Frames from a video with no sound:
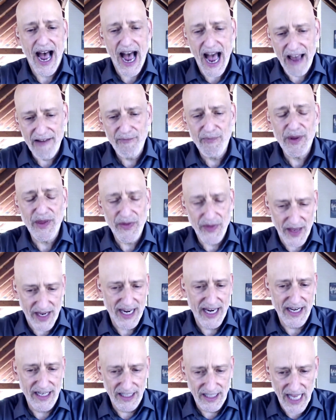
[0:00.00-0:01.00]
I've been
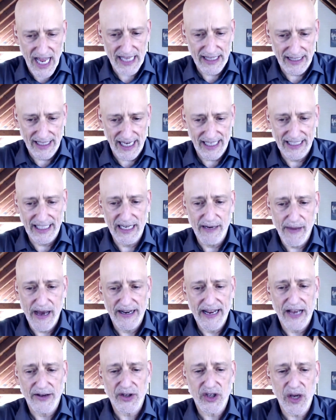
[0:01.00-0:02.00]
thinking a lot lately
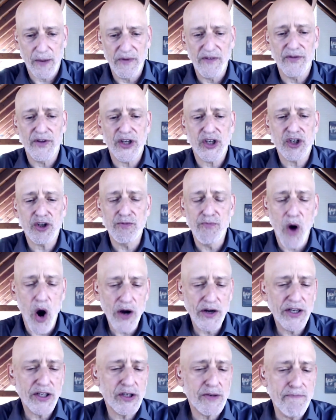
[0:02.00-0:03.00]
about how some of the
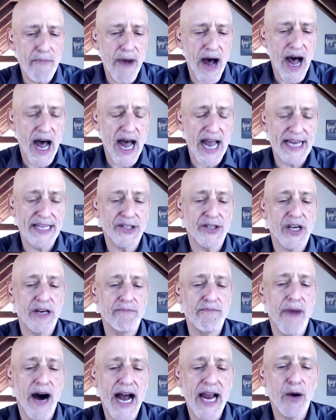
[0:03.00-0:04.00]
smartest minds in
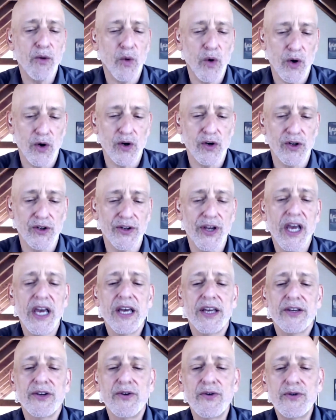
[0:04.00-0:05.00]
my world
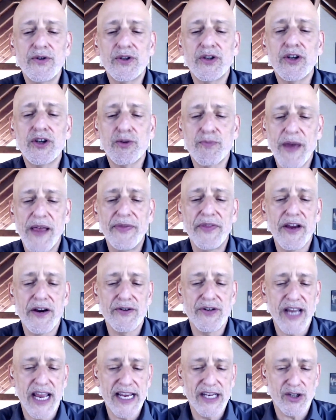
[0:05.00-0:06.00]
used to spend their
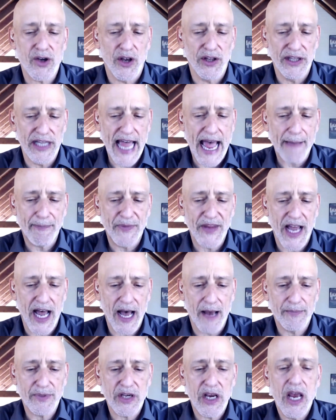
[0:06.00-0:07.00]
days on
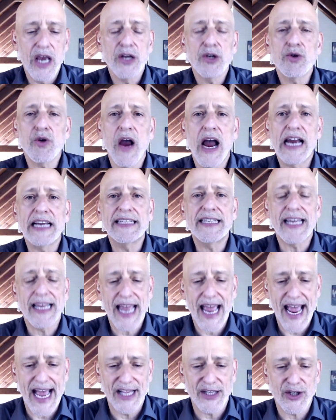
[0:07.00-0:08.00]
laptops trying to
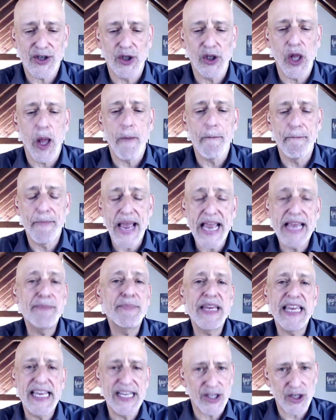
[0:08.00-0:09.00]
cancel
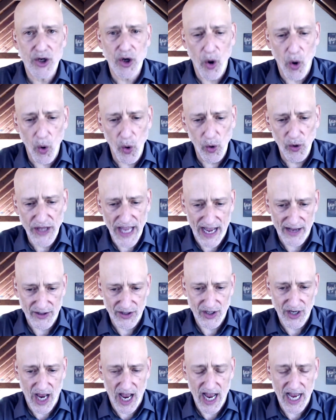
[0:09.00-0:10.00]
"Baby, It's Cold
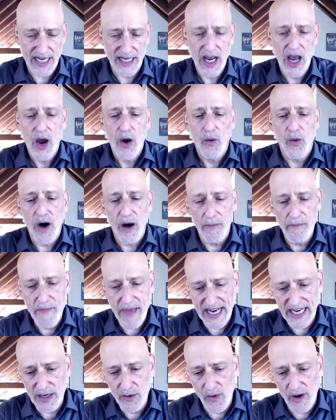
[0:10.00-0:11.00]
Outside," while
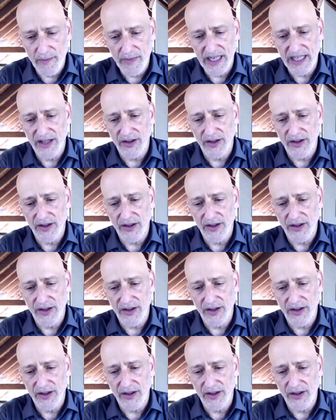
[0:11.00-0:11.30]
many women